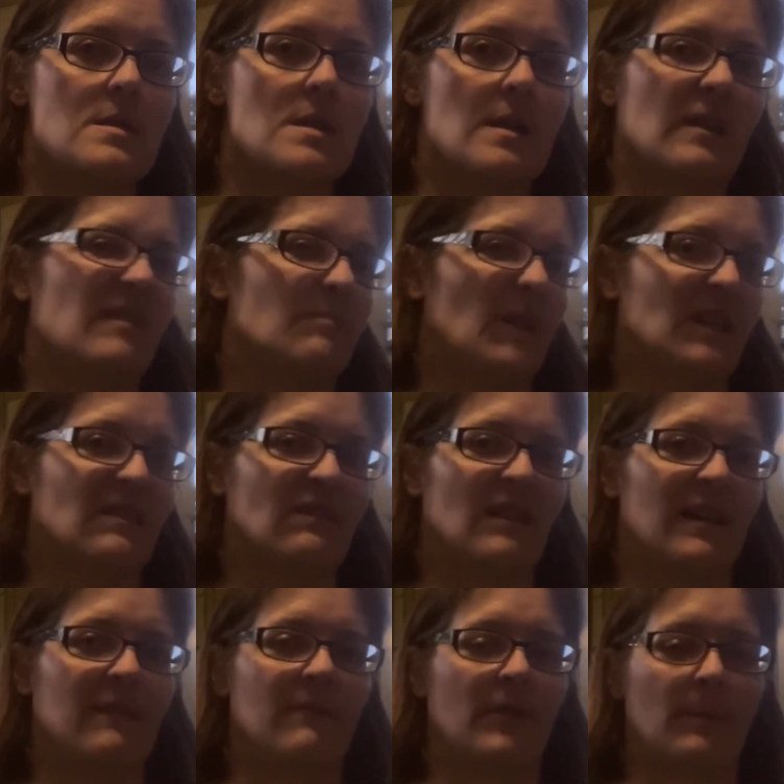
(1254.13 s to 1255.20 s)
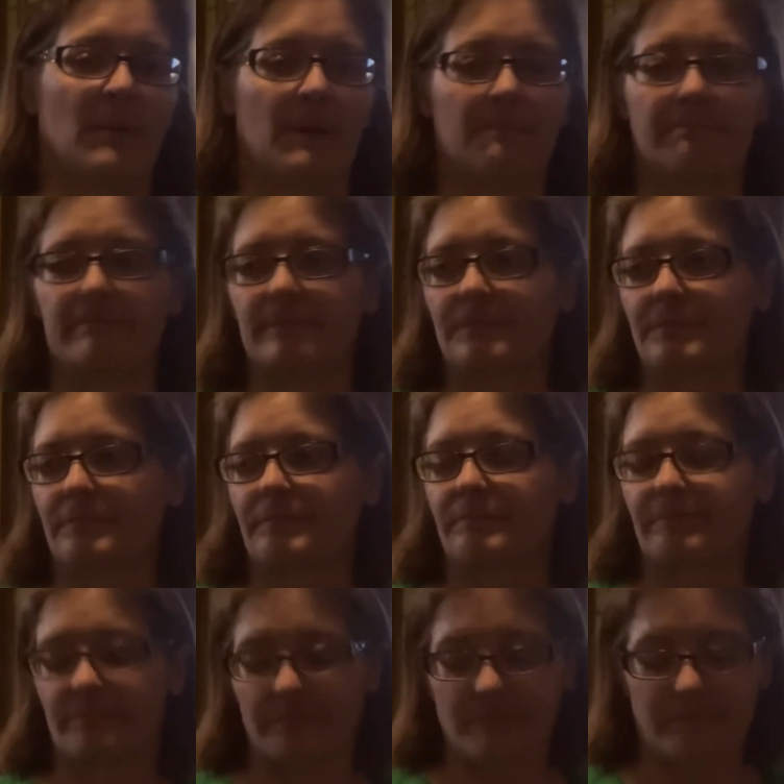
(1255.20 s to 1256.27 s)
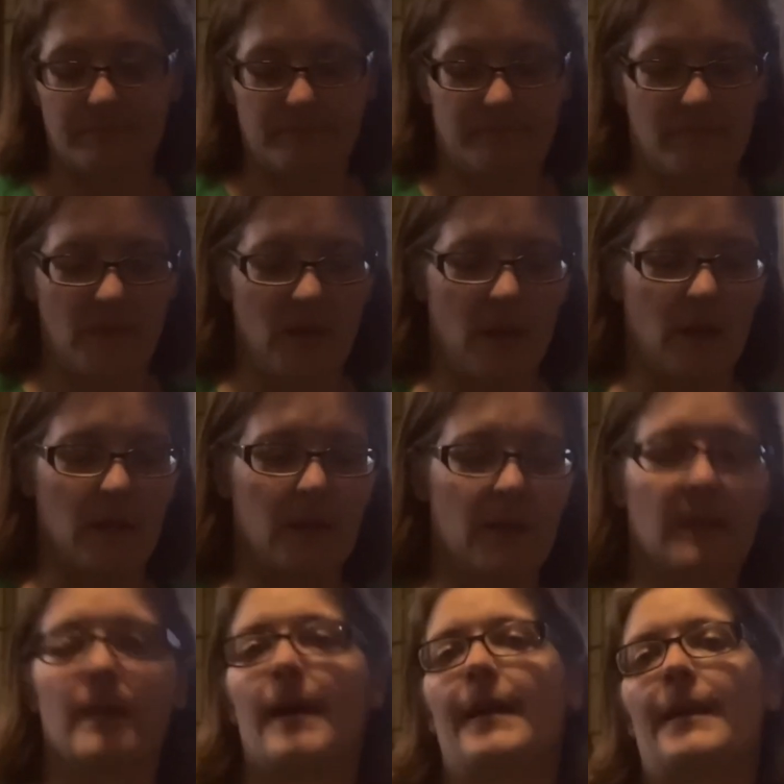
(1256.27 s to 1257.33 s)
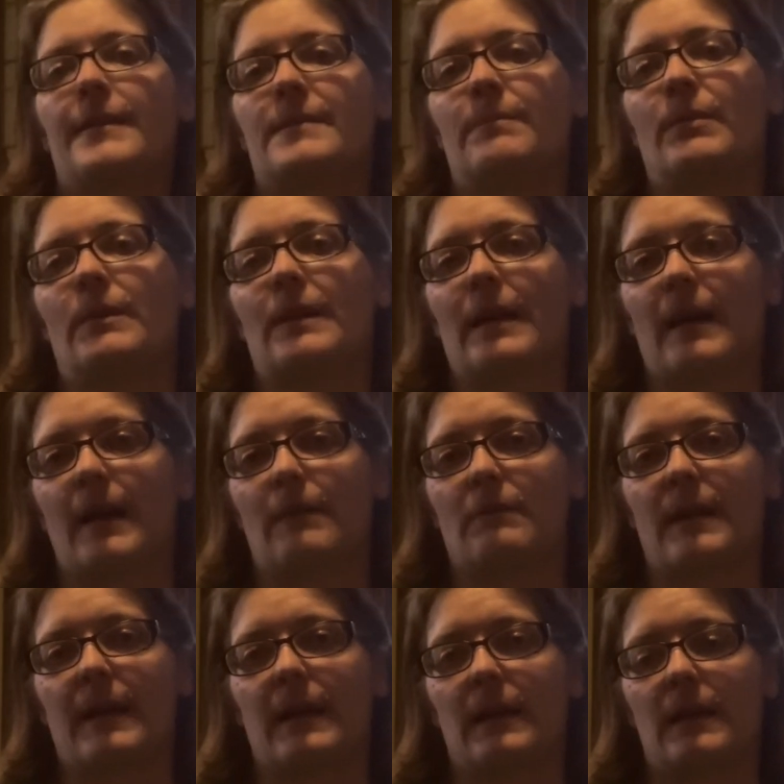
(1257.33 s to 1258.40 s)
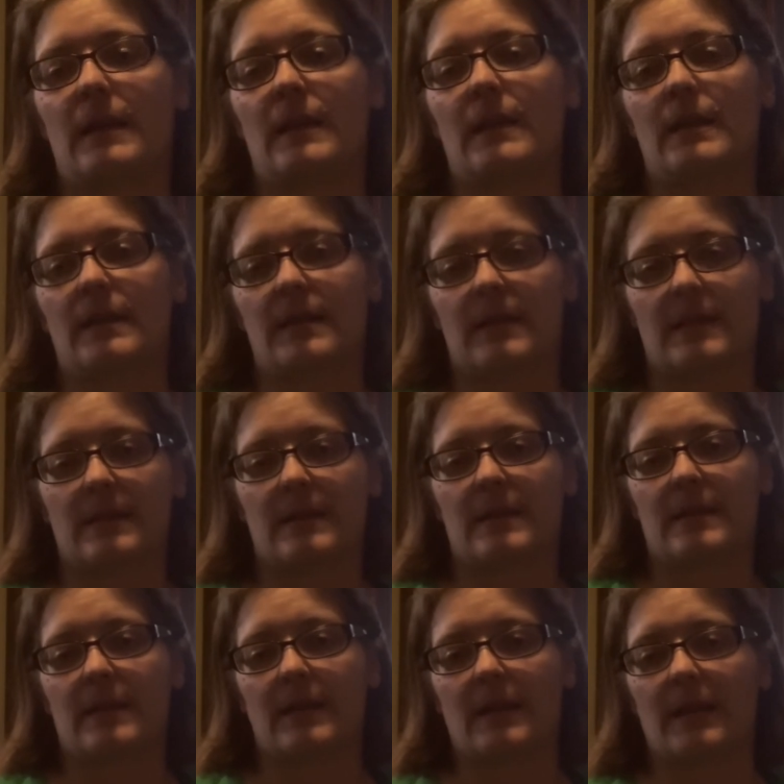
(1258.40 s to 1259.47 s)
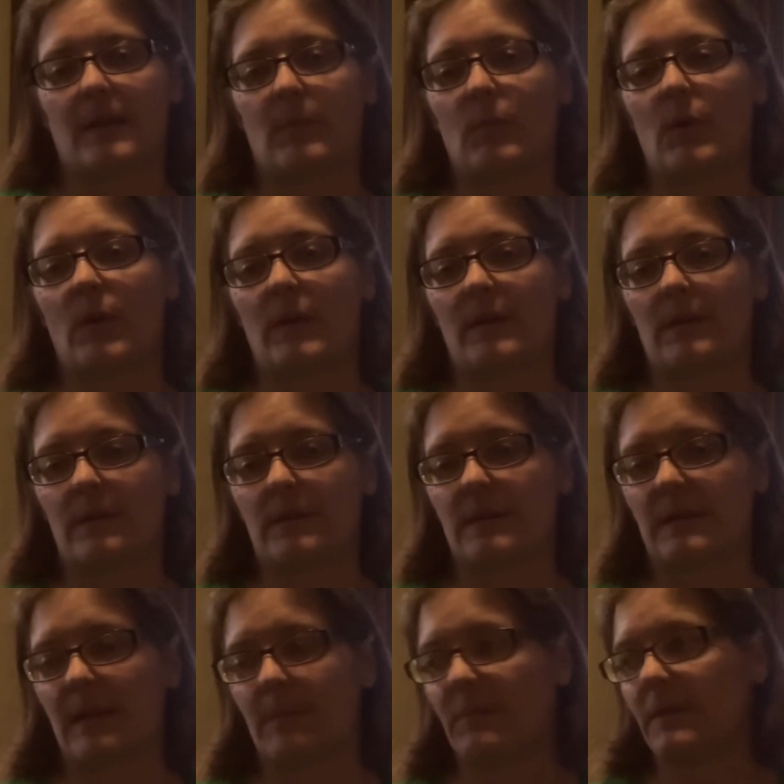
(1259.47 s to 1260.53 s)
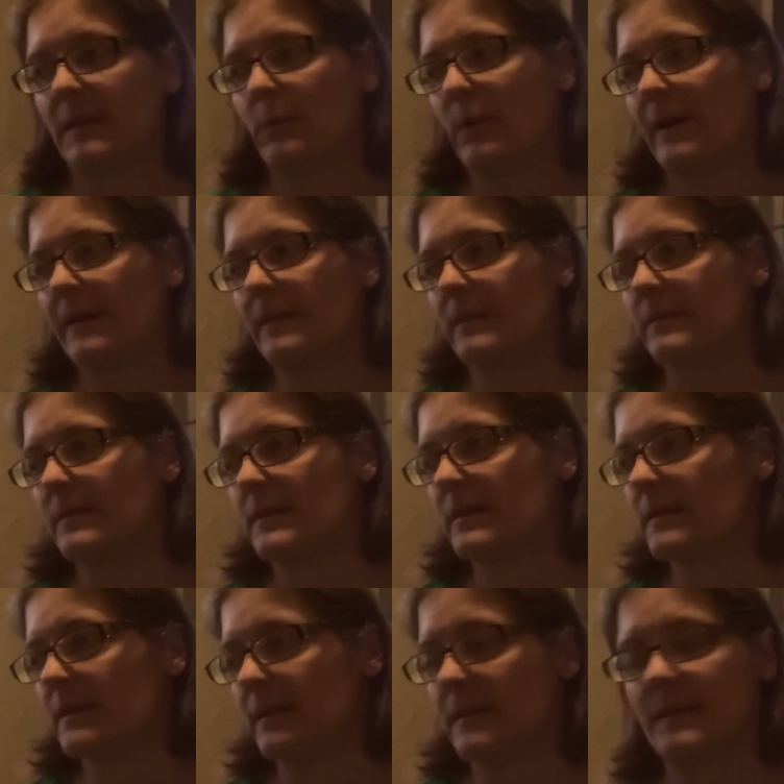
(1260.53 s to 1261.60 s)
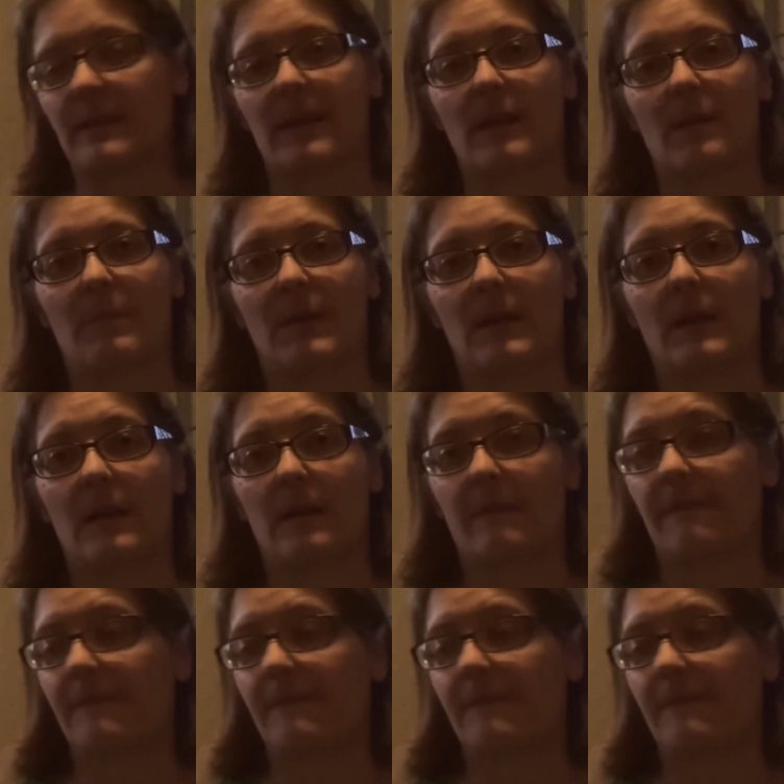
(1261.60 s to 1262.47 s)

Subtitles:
expect a lot from it. And then the last book I read in this time is Emily Wilde's Encyclopedia of